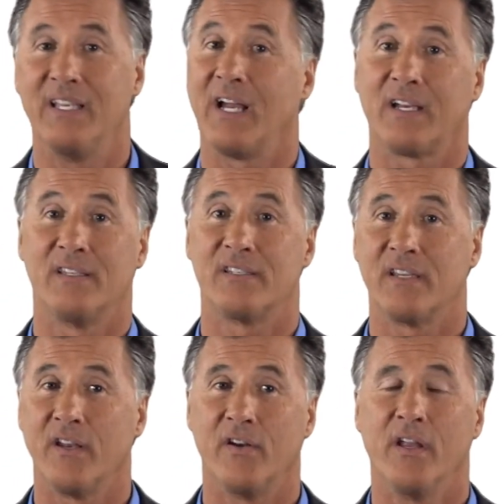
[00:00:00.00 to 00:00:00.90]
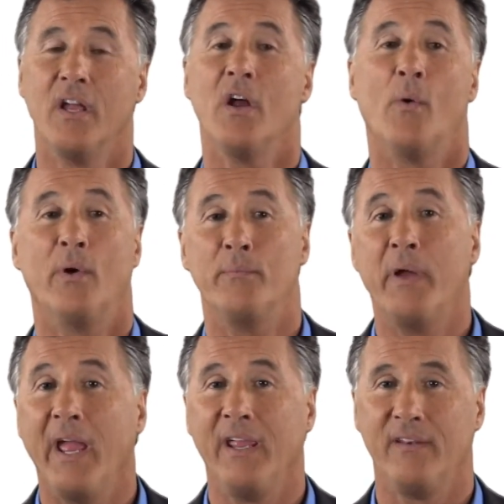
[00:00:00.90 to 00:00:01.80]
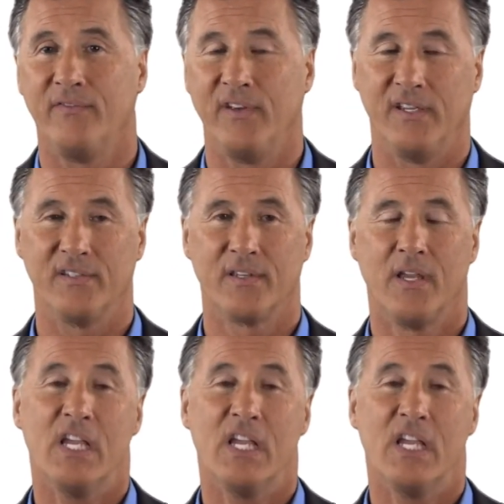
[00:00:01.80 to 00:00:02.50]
not considered when paying fees.